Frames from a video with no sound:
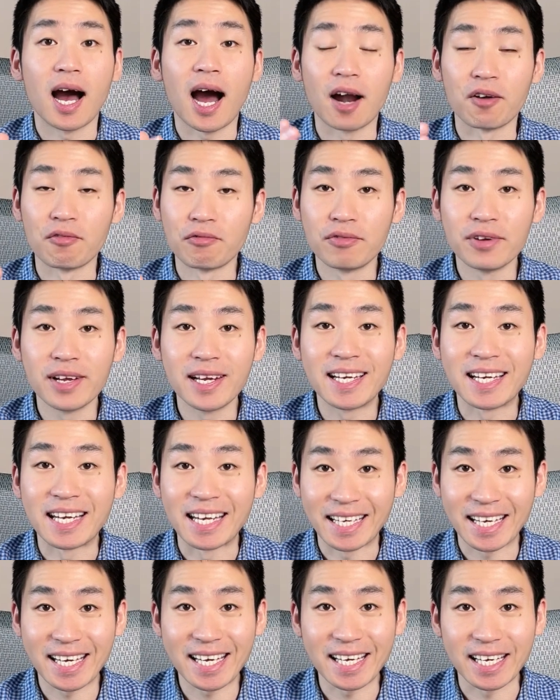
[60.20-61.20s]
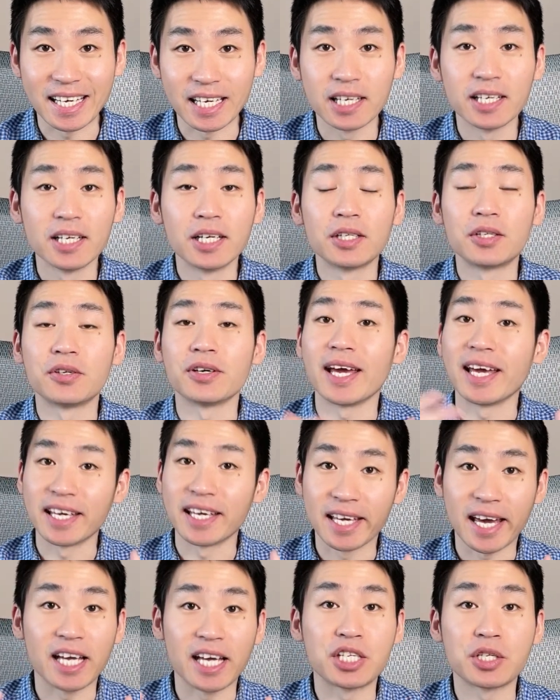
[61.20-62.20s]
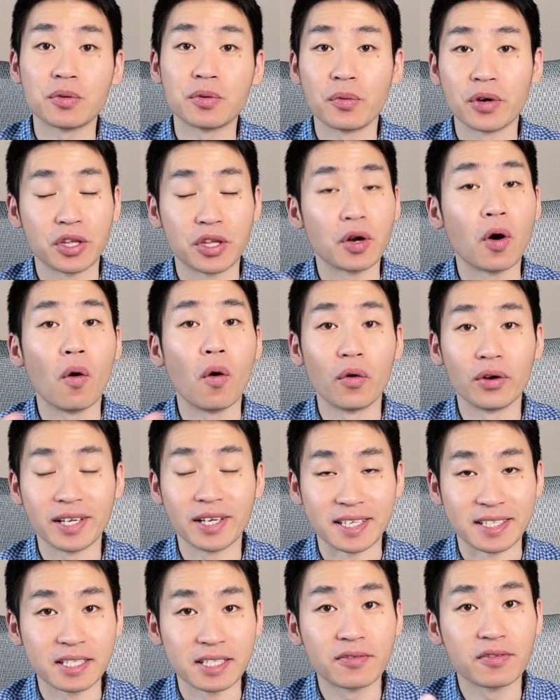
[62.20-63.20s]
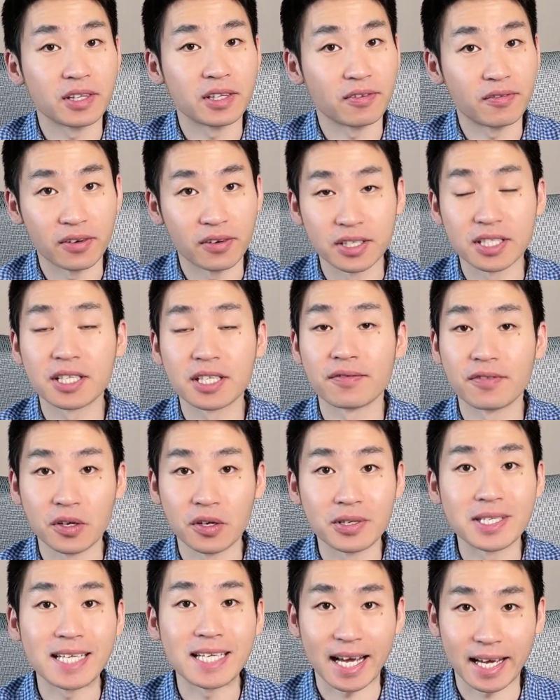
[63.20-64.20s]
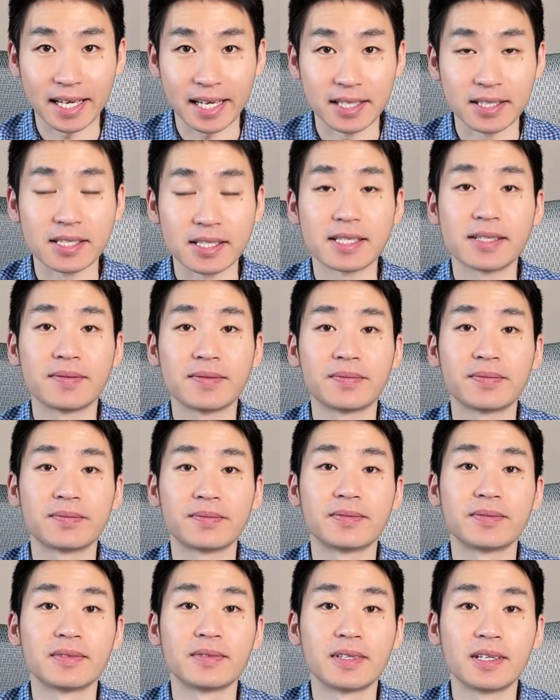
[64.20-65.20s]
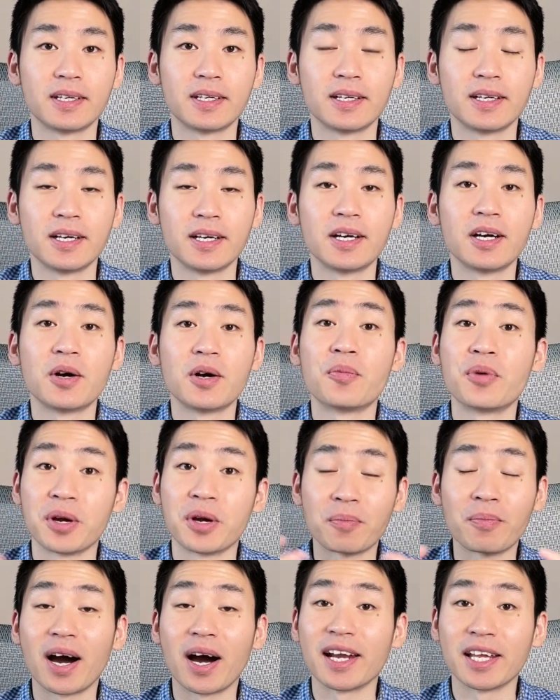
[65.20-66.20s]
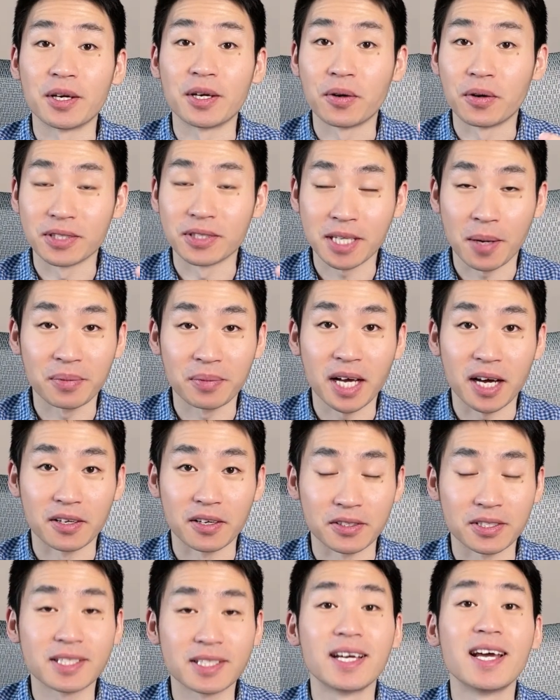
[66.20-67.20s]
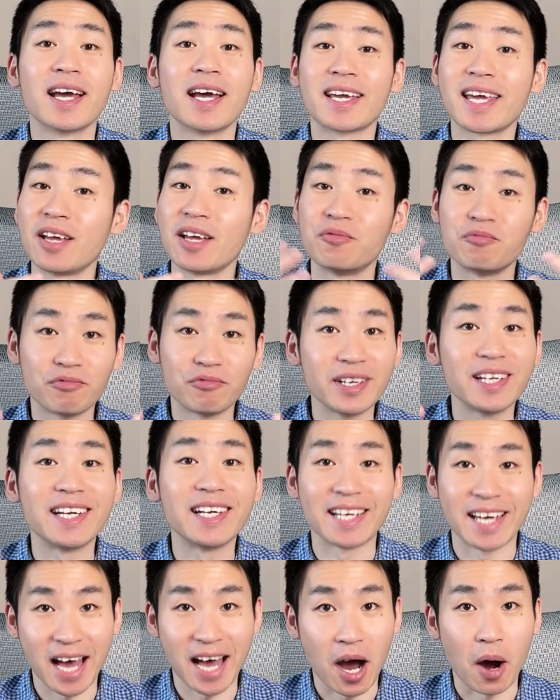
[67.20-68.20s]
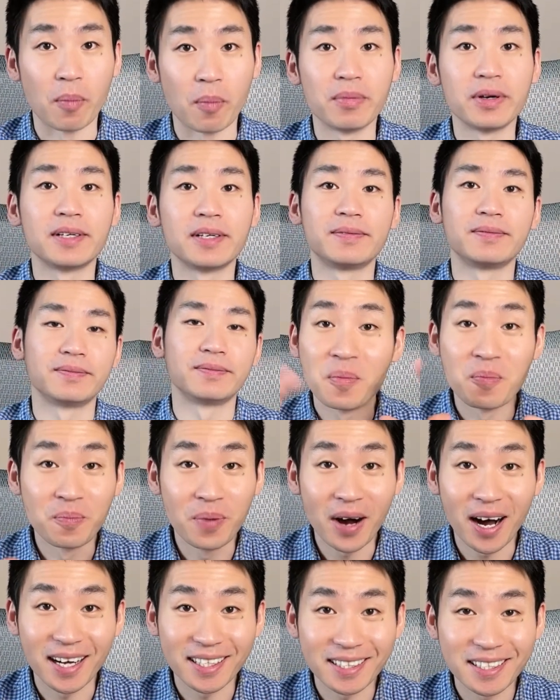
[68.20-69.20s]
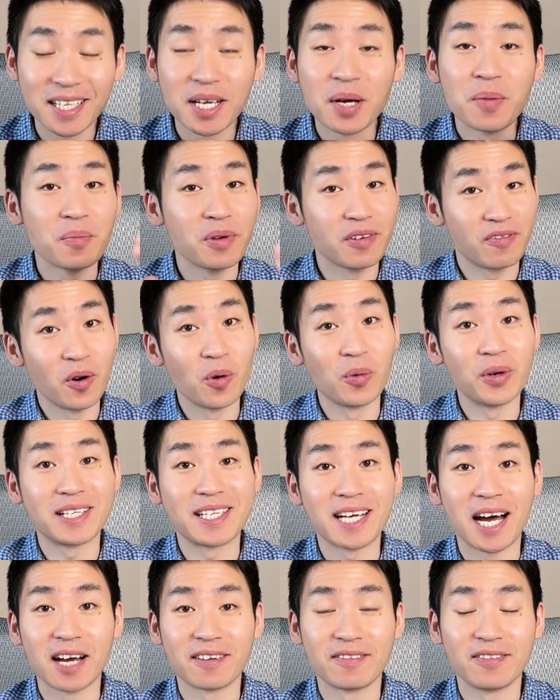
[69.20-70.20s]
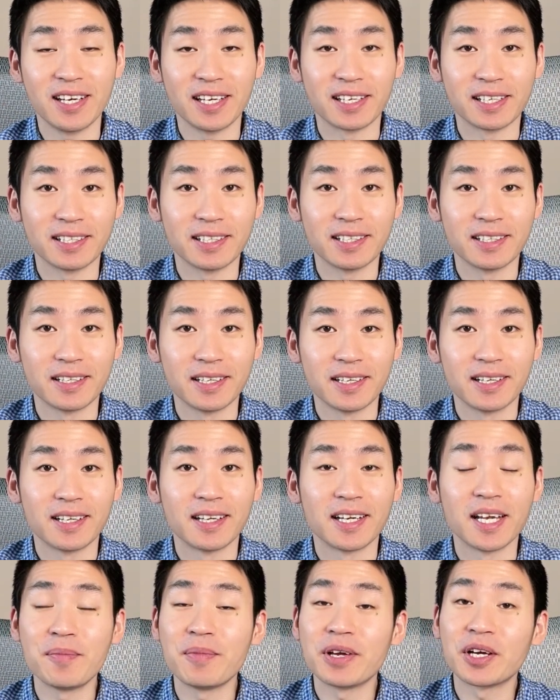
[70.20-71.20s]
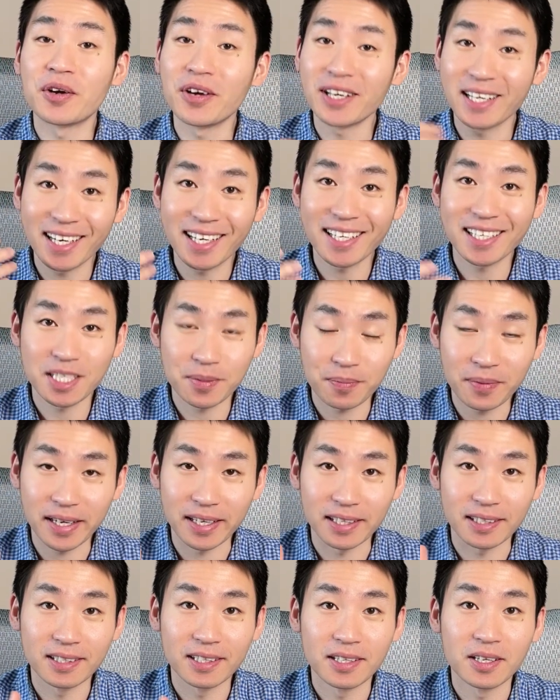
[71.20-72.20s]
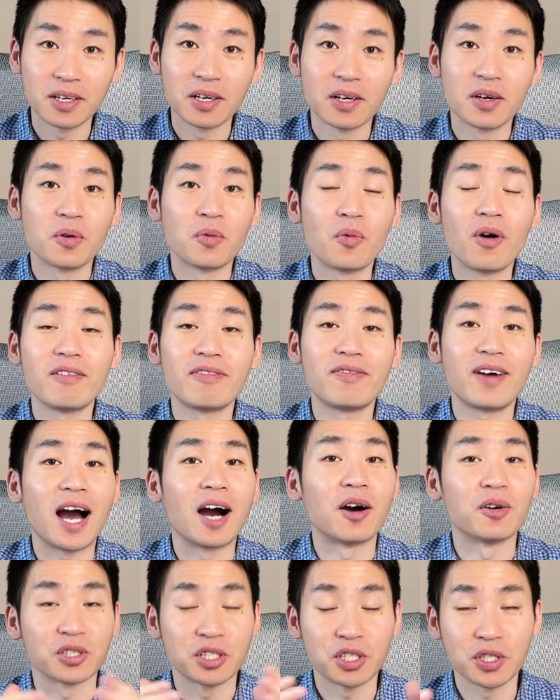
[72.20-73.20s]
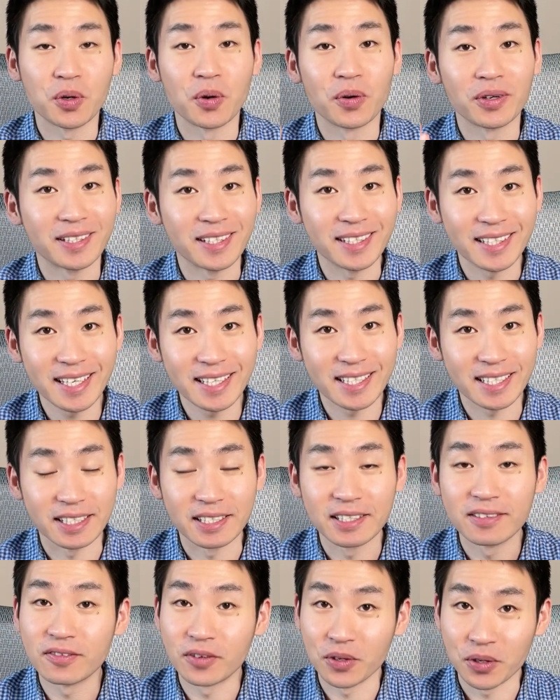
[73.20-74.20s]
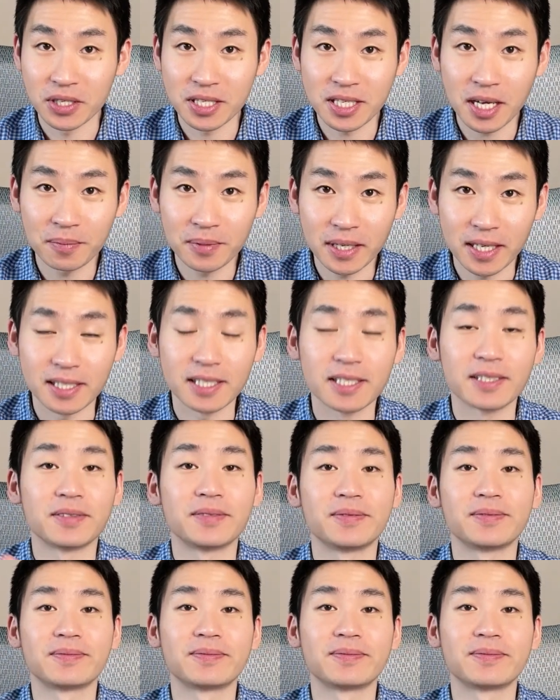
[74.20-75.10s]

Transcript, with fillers: are really the key to engage with your audience for the first few seconds, where bilingual subtitles can really help. But before we dive in, let me quickly explain what file stores the data for your subtitle.